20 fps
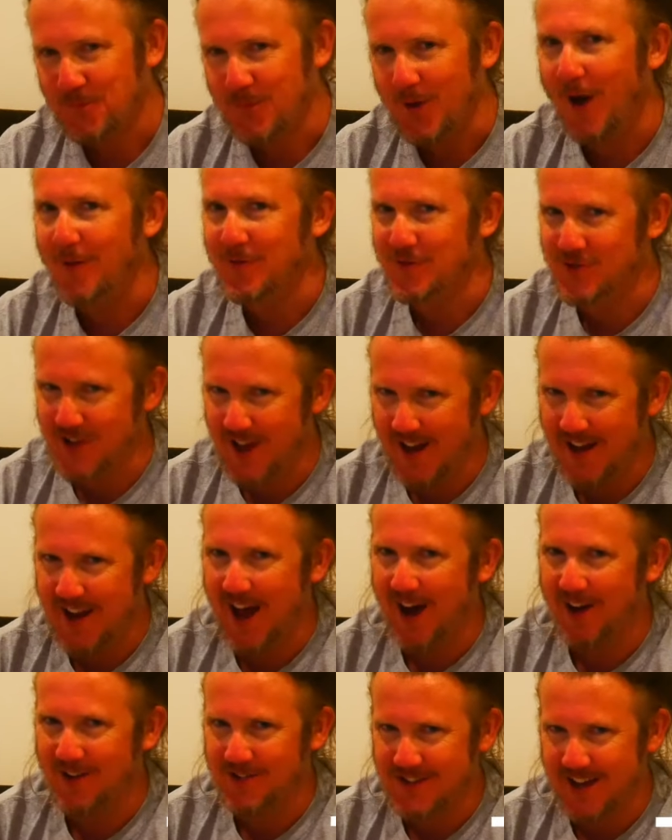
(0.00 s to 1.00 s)
of 10
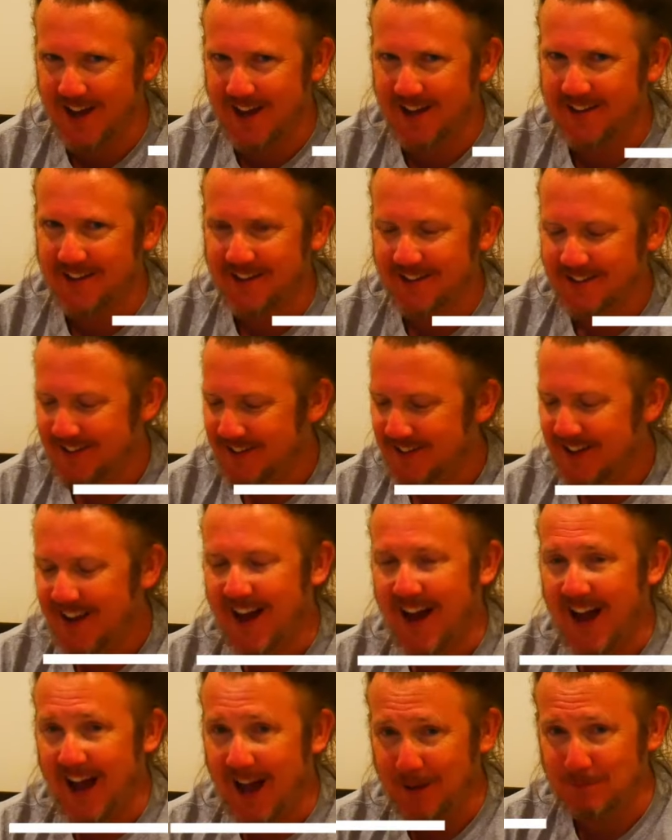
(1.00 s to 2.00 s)
out of 10.
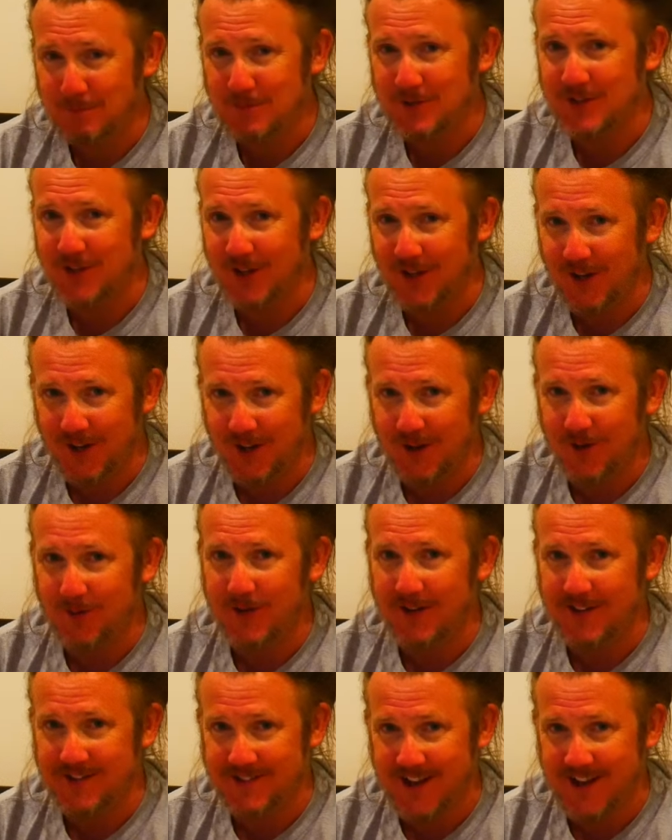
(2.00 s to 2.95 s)
Absolutely